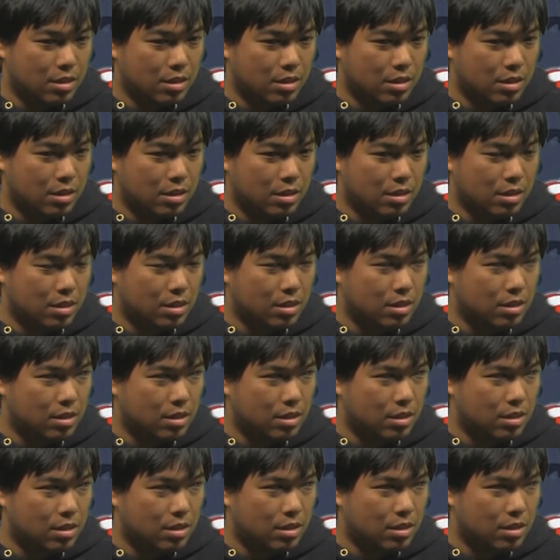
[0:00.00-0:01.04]

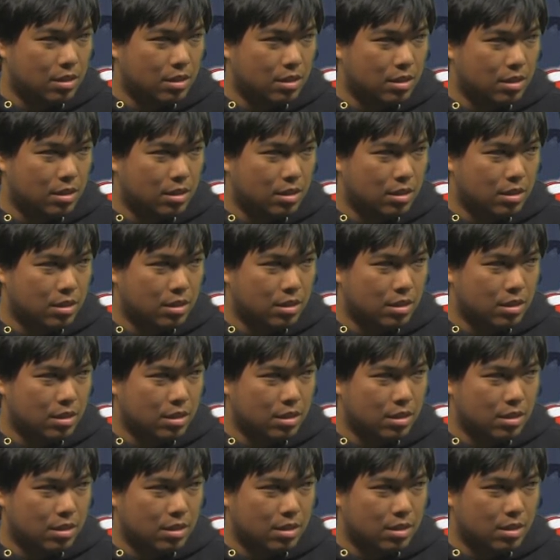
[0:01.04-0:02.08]

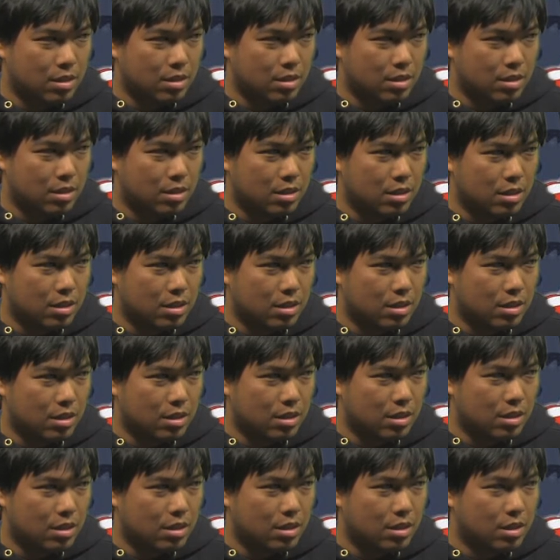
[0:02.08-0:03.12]

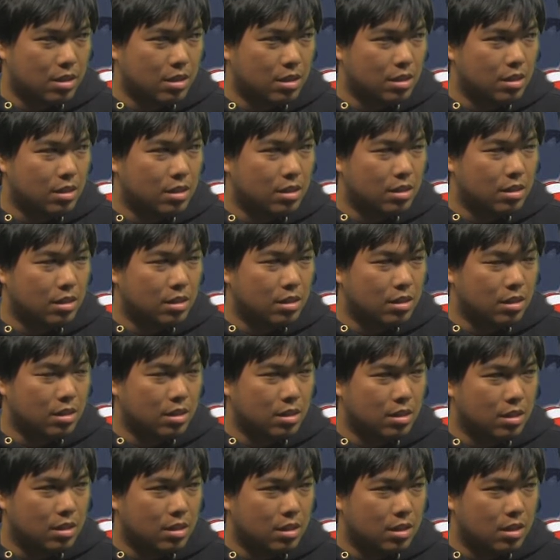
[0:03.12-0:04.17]

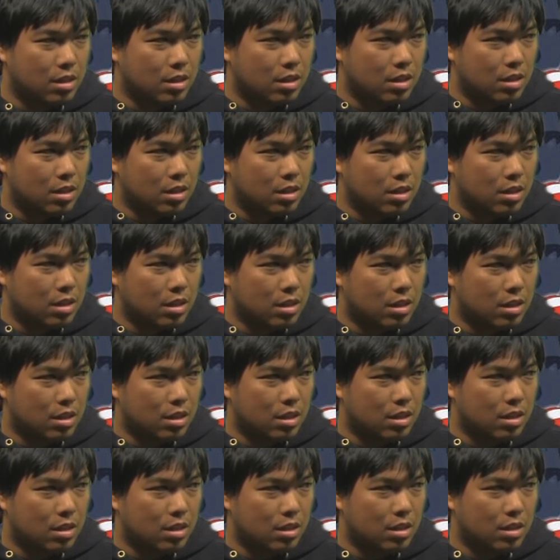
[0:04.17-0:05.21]

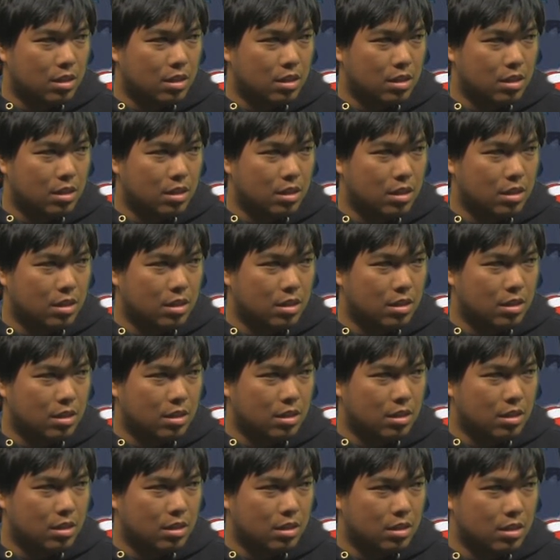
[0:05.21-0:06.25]

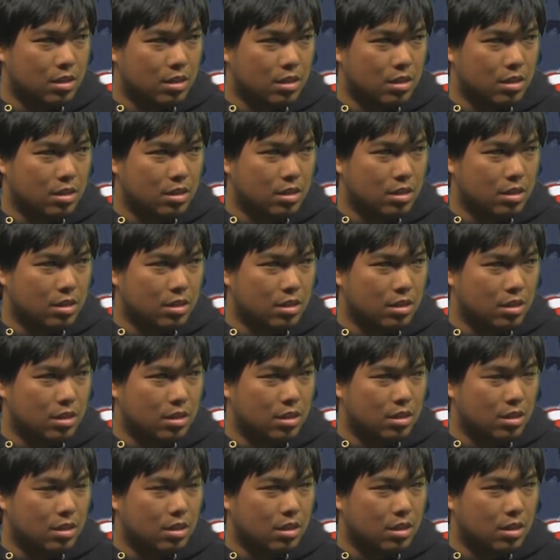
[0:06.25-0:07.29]

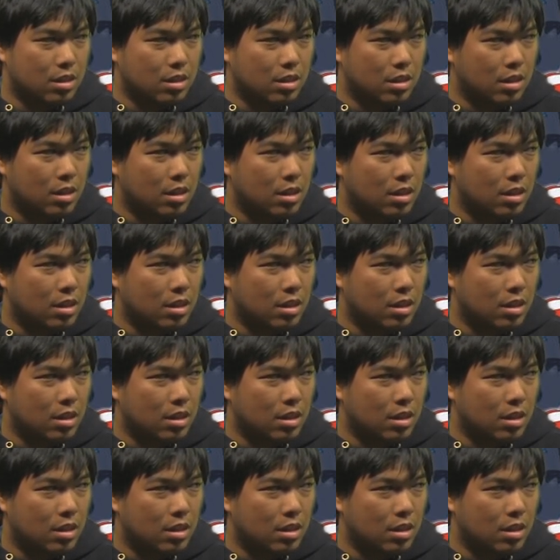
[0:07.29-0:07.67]
This person isn't speaking.